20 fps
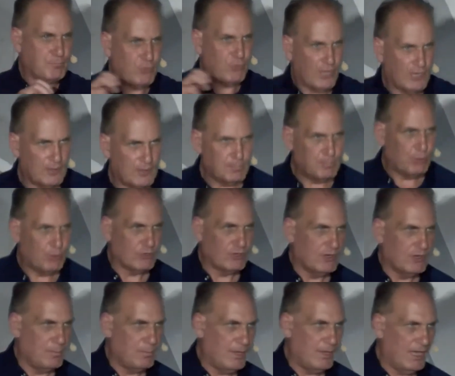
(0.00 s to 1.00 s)
tried to pull
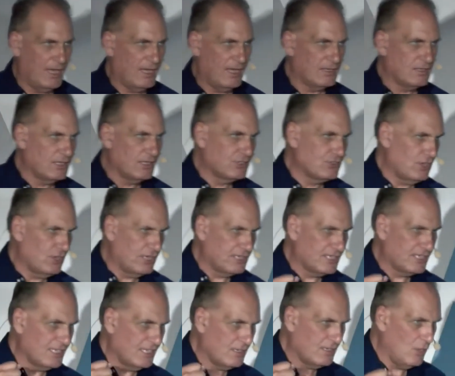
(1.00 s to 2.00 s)
it apart and I tried
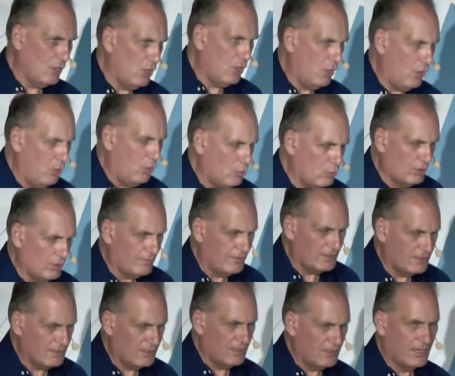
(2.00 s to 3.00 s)
to get a hold of
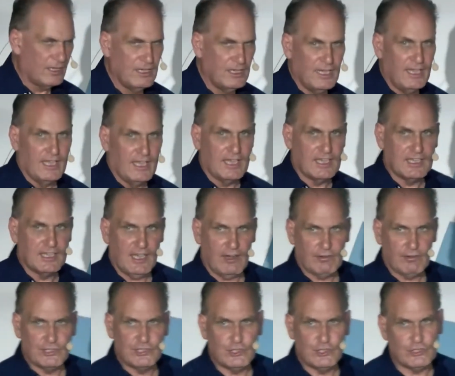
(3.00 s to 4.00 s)
it, and I
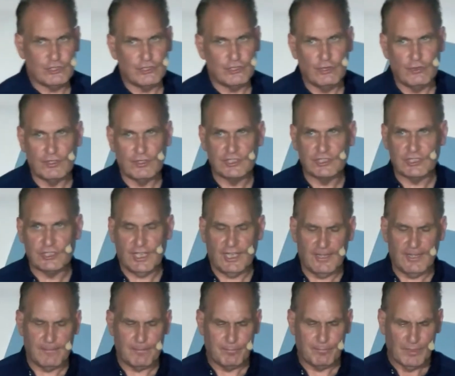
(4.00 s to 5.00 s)
encourage you to do the
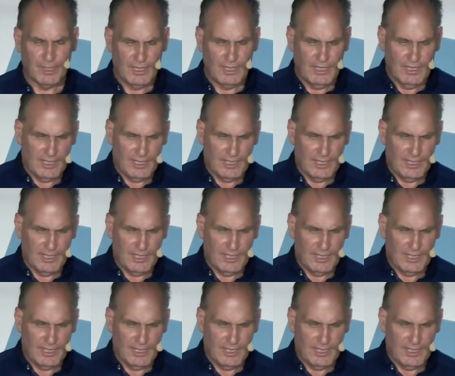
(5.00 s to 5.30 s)
same.